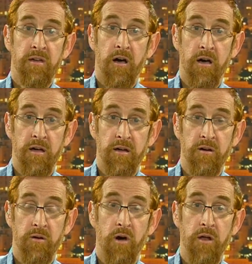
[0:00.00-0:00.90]

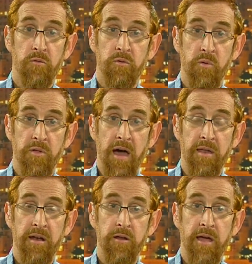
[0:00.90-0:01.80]
without
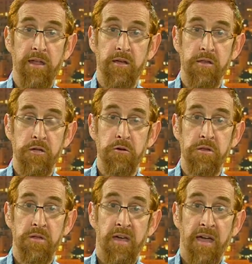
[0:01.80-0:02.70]
any excuse,